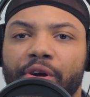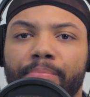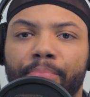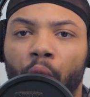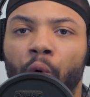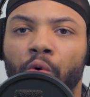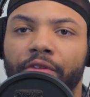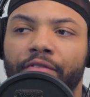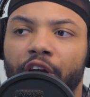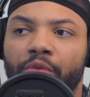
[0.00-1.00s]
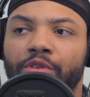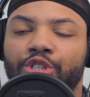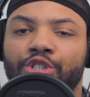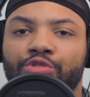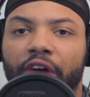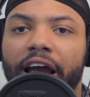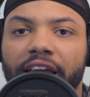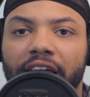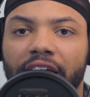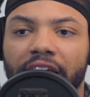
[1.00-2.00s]
bold and very
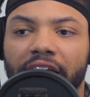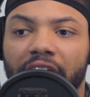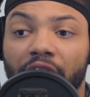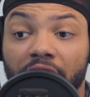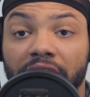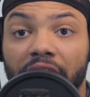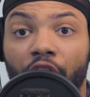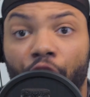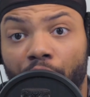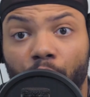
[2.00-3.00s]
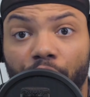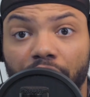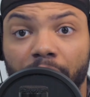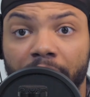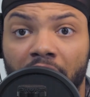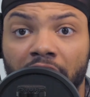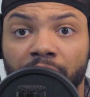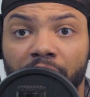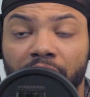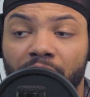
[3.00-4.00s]
striking, and it looks like artwork. To be
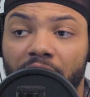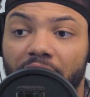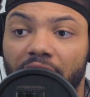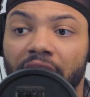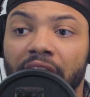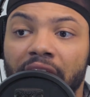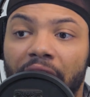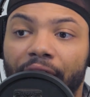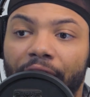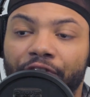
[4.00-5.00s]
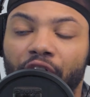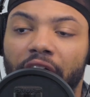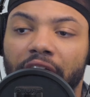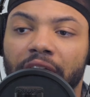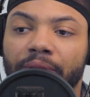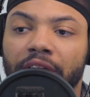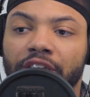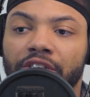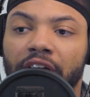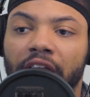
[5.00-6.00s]
honest with you, like I feel like he
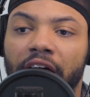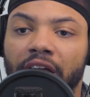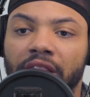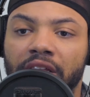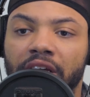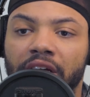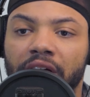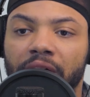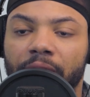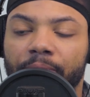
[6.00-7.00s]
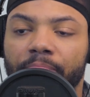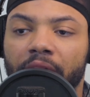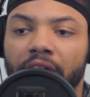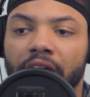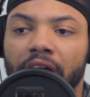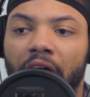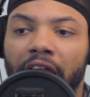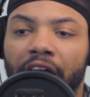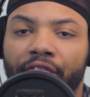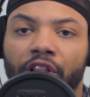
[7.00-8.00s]
took a lot of the
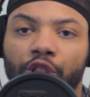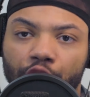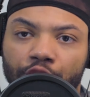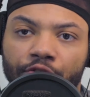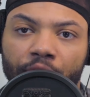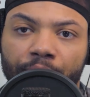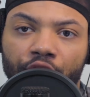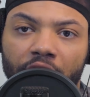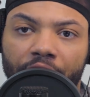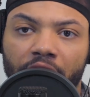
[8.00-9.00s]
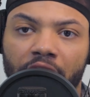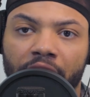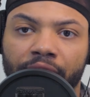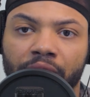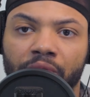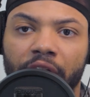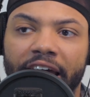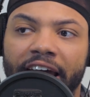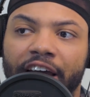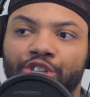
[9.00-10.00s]
looks from the graphic novel
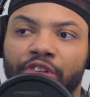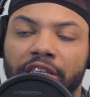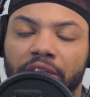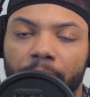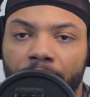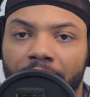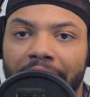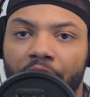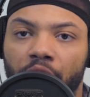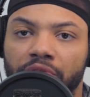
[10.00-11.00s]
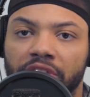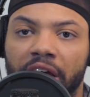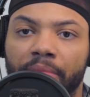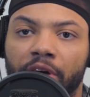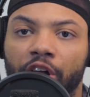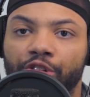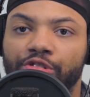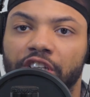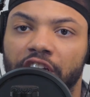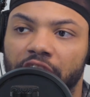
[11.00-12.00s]
and tried to apply those same color
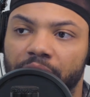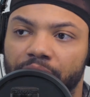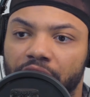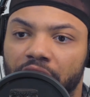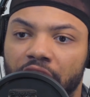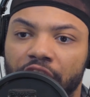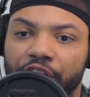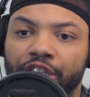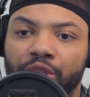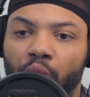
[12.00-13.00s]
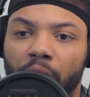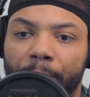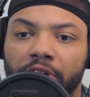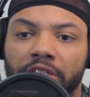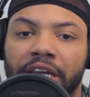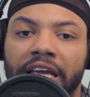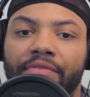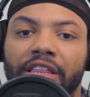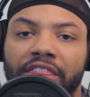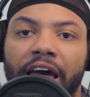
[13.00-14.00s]
schemes into it, but to give
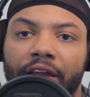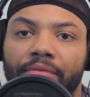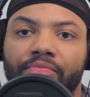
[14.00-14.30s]
it that